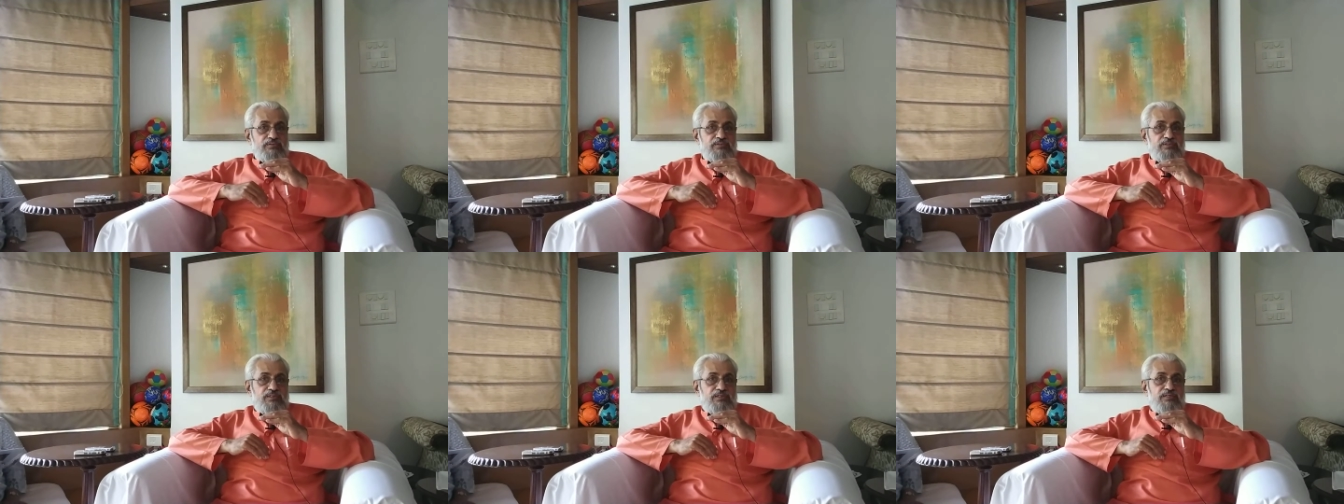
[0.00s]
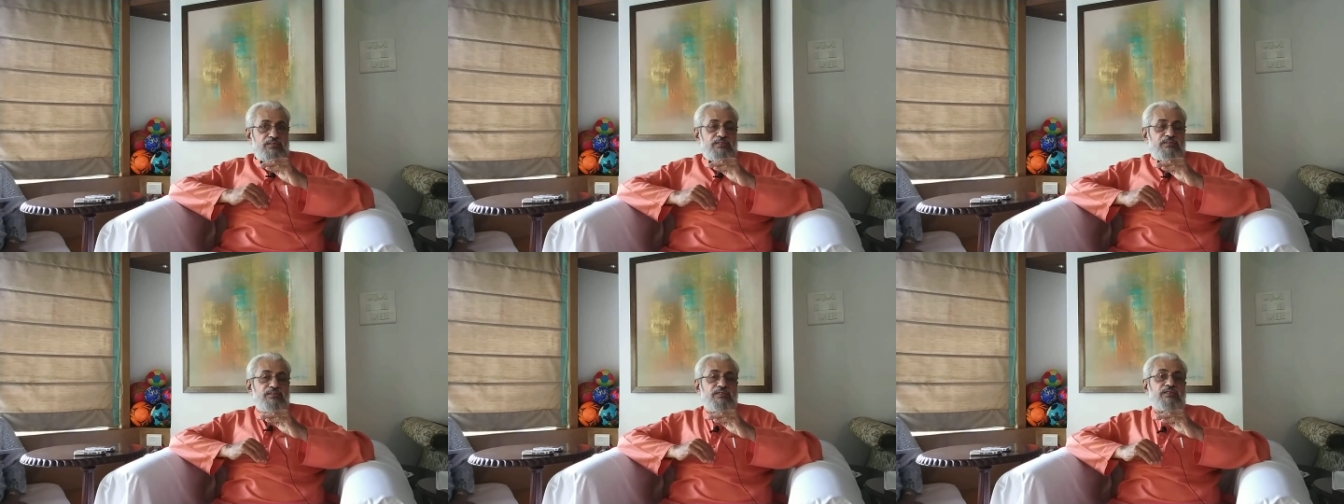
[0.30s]
yeah
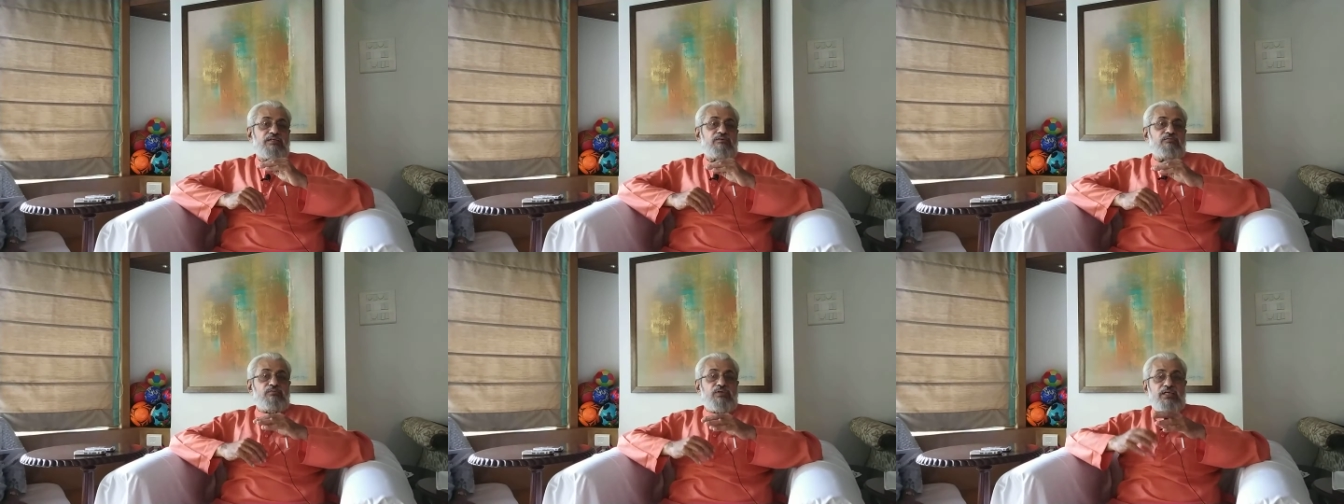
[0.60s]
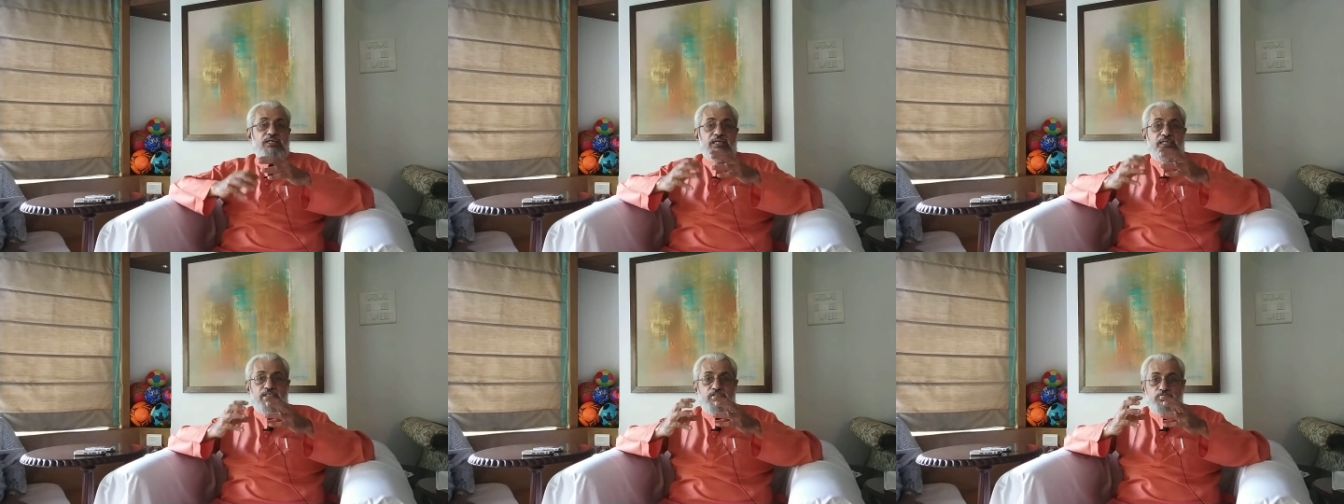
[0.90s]
we
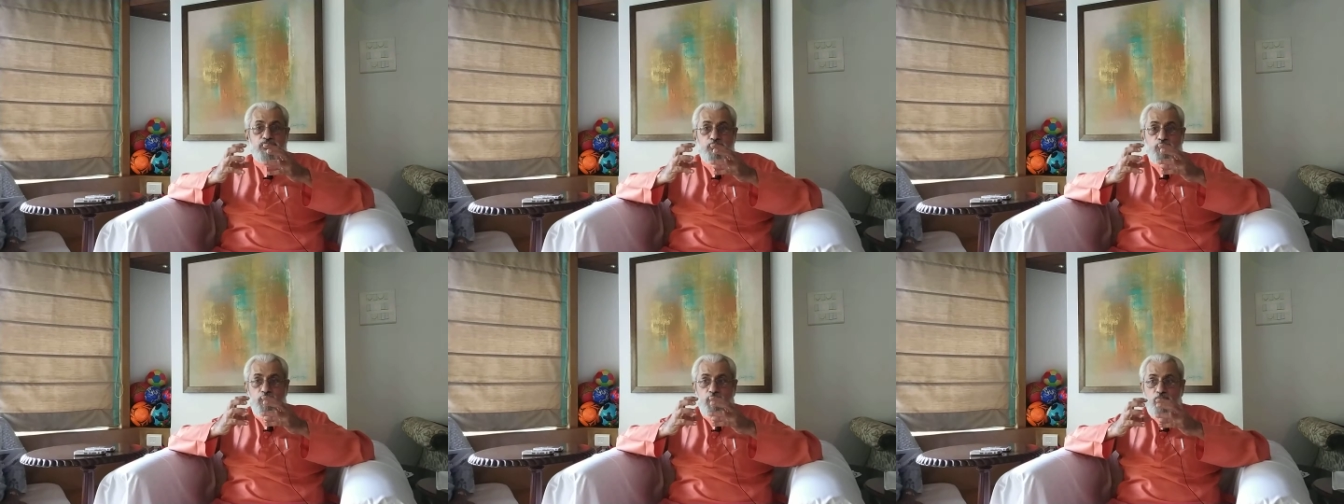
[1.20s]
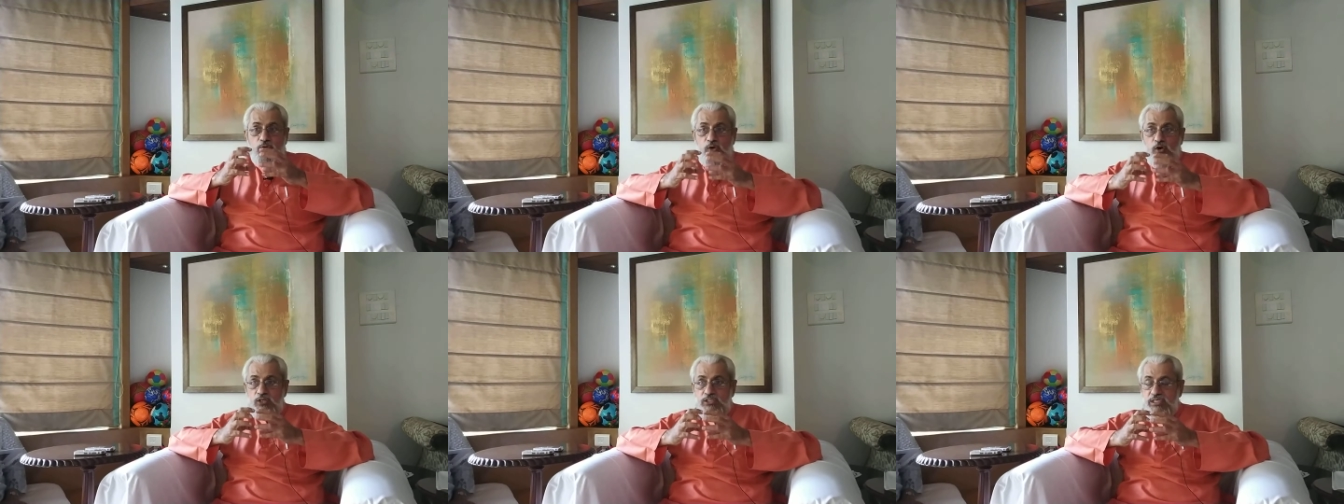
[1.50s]
get so
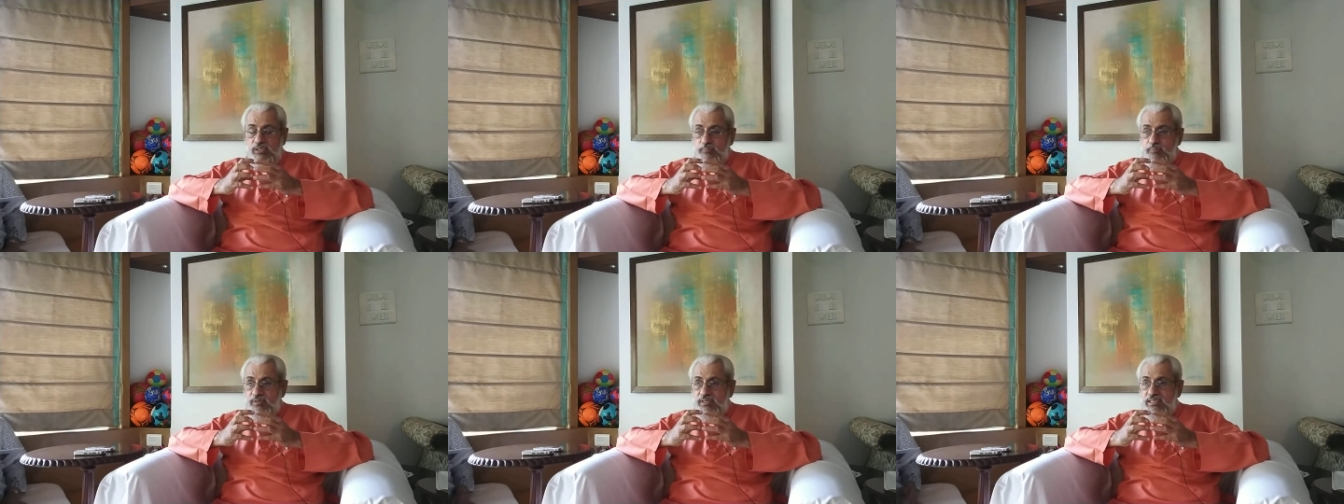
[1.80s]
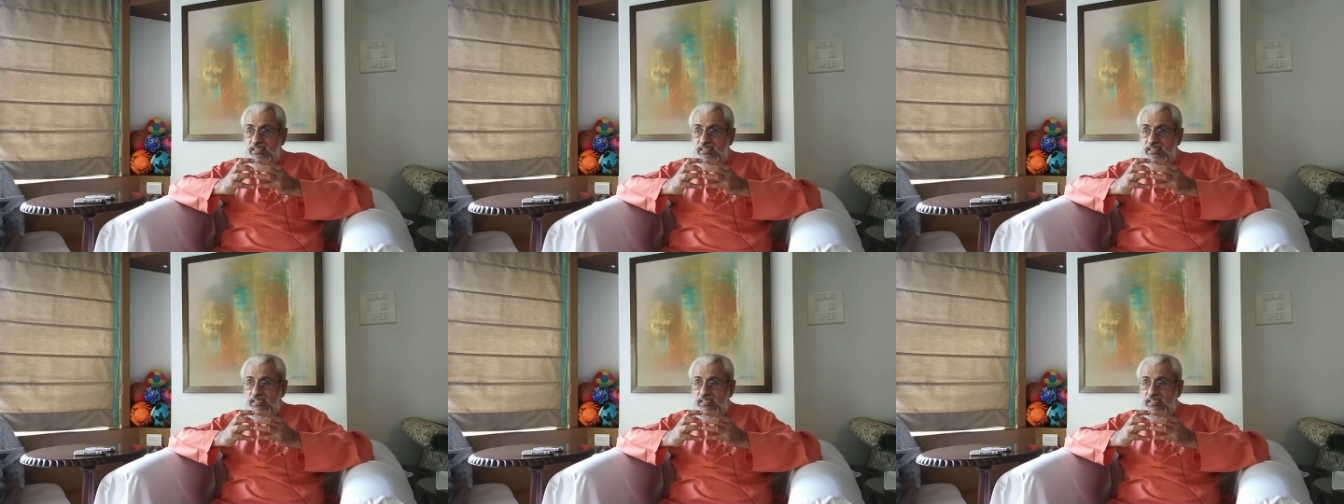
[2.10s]
caught up